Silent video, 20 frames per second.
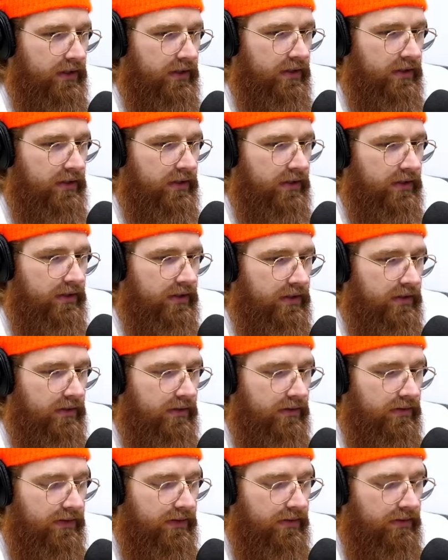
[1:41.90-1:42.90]
thing to
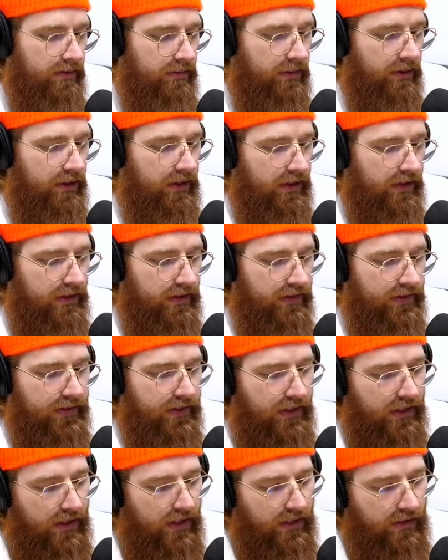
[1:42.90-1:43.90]
do too, because
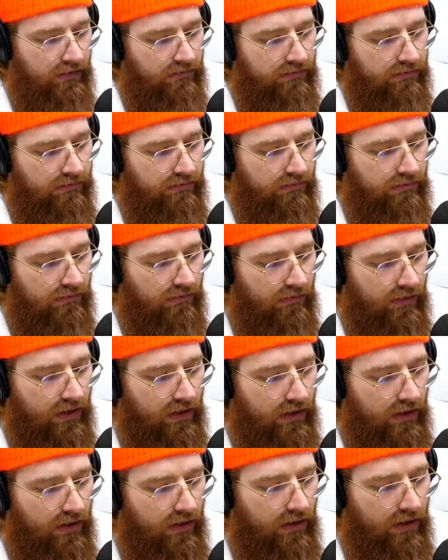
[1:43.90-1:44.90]
the
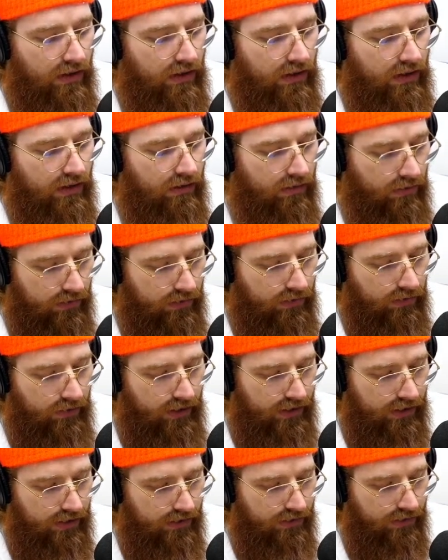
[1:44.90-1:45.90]

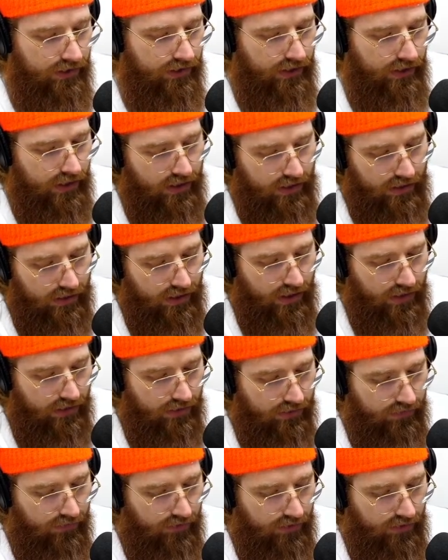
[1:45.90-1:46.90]
way you stated that is
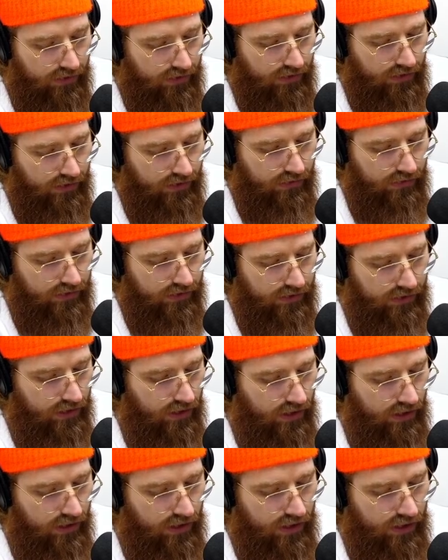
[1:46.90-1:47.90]
very good. Just
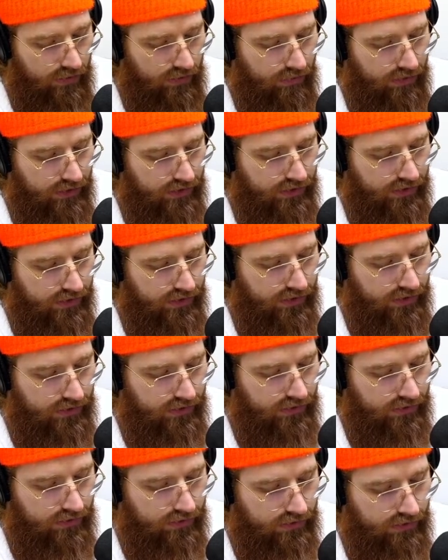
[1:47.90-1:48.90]
a lot of
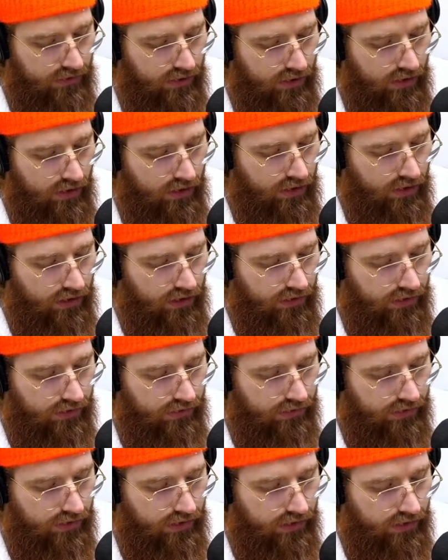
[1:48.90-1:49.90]
businesses, like you
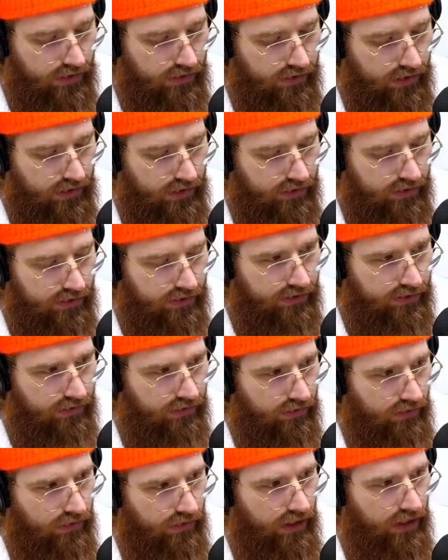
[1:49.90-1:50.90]
said, they try to just
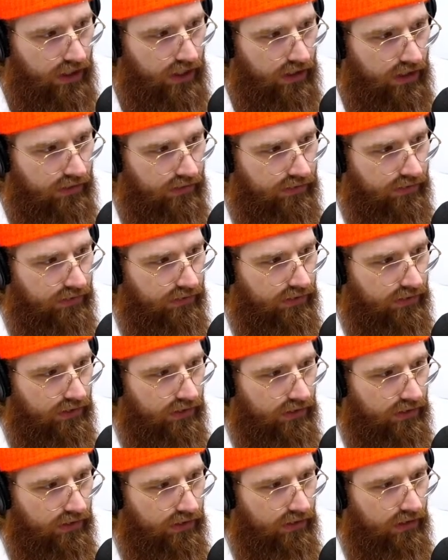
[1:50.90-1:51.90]
do a lot or do it
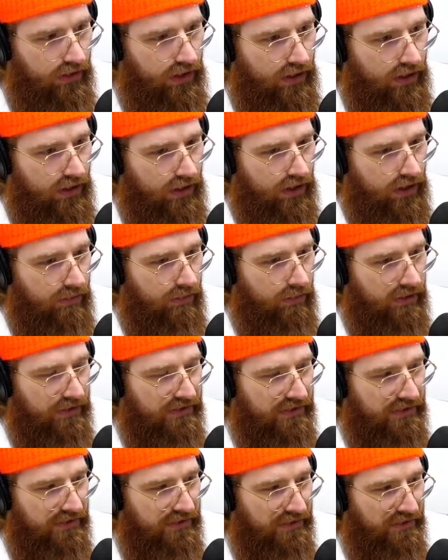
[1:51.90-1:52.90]
all, but
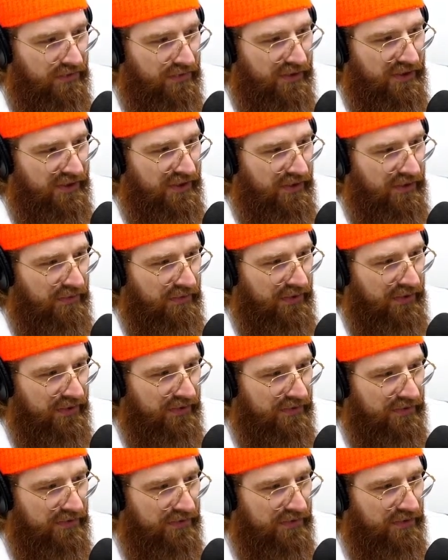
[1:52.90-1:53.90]
then don't become like
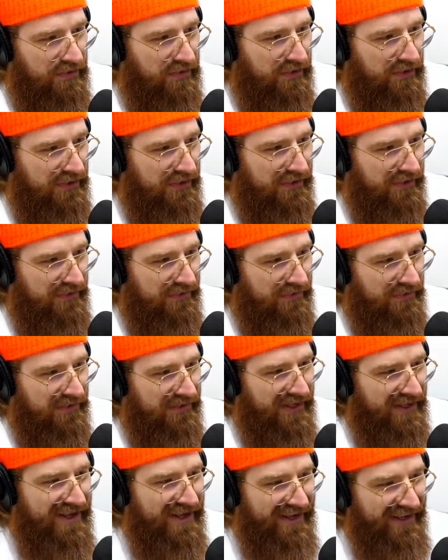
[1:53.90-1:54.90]
super good at one
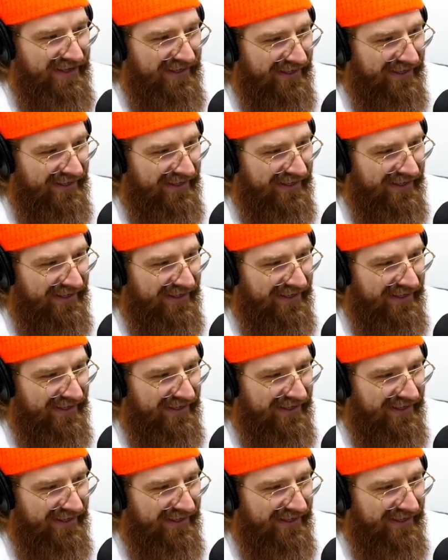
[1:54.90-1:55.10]
thing.